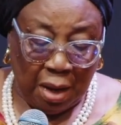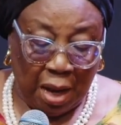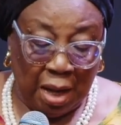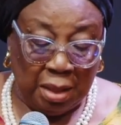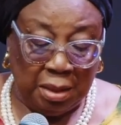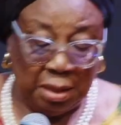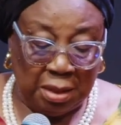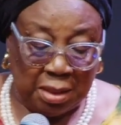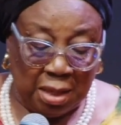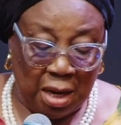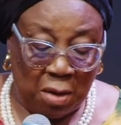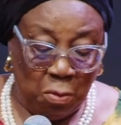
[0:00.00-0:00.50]

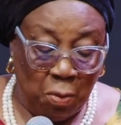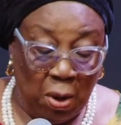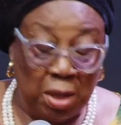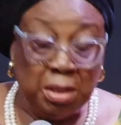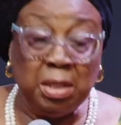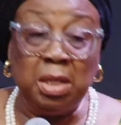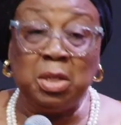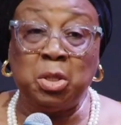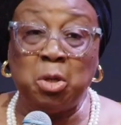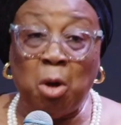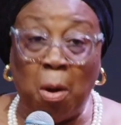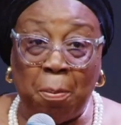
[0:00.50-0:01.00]
And they said, well,
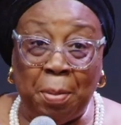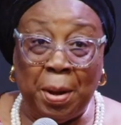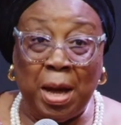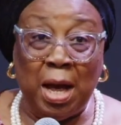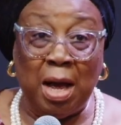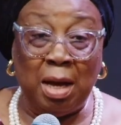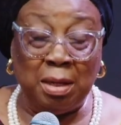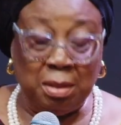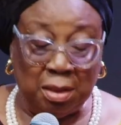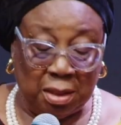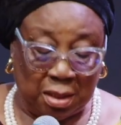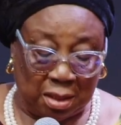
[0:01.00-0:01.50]
the top
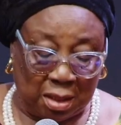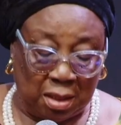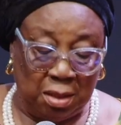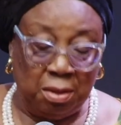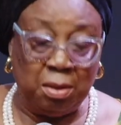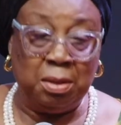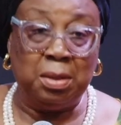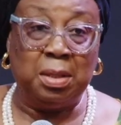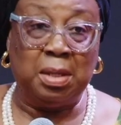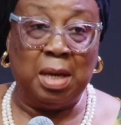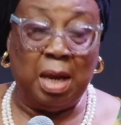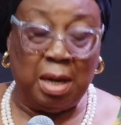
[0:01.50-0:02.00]
hard
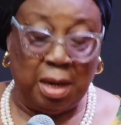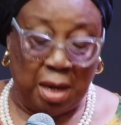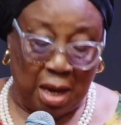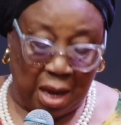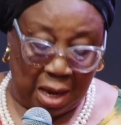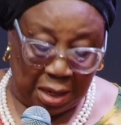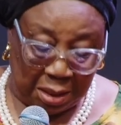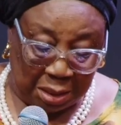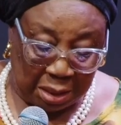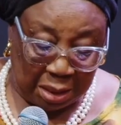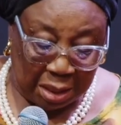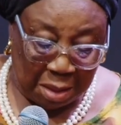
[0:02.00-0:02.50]
skills, and
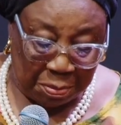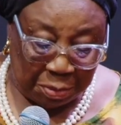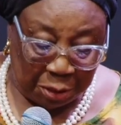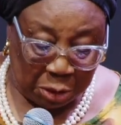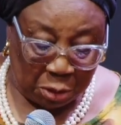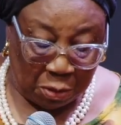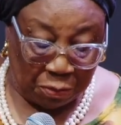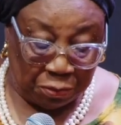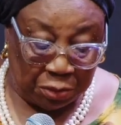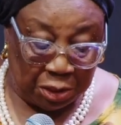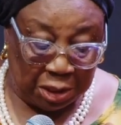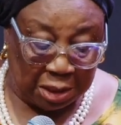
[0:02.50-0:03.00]
I did a bit
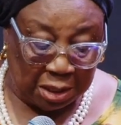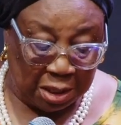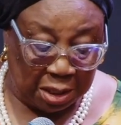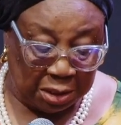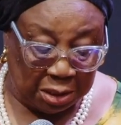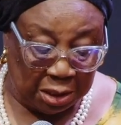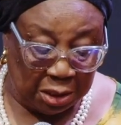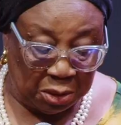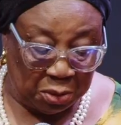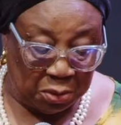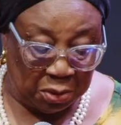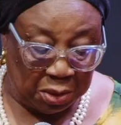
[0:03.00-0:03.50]
of
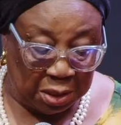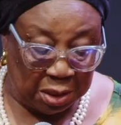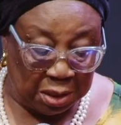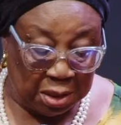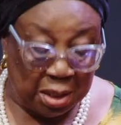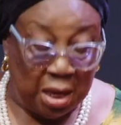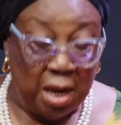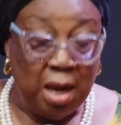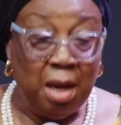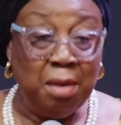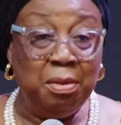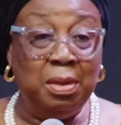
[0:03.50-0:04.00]
research into
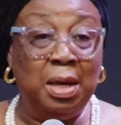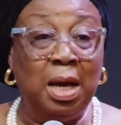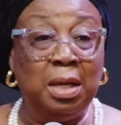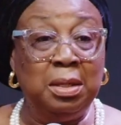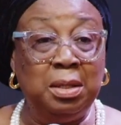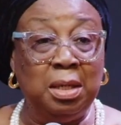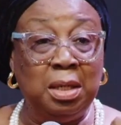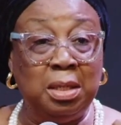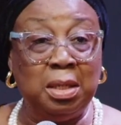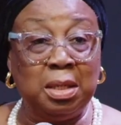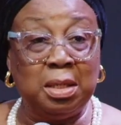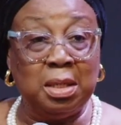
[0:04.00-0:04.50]
this, they are
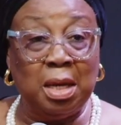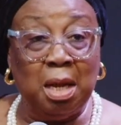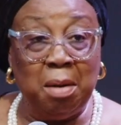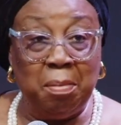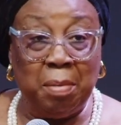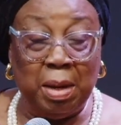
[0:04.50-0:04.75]
digital